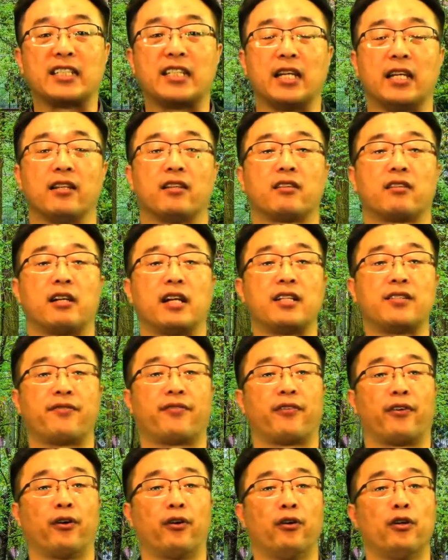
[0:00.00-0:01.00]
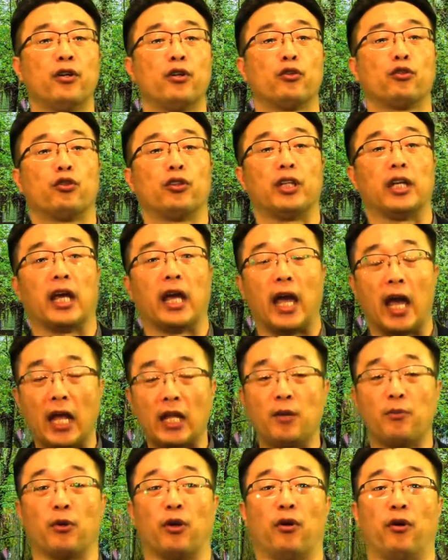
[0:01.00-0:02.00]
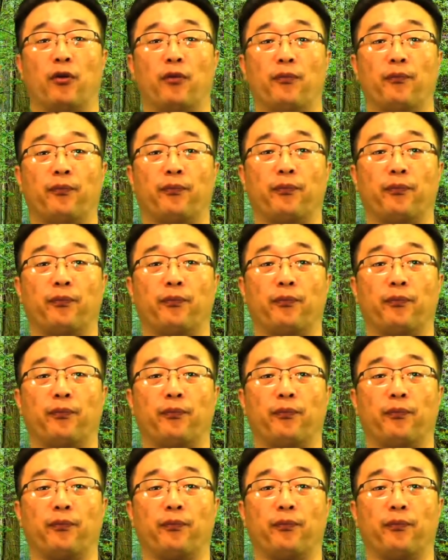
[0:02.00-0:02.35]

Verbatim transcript: sin transferred to the animal.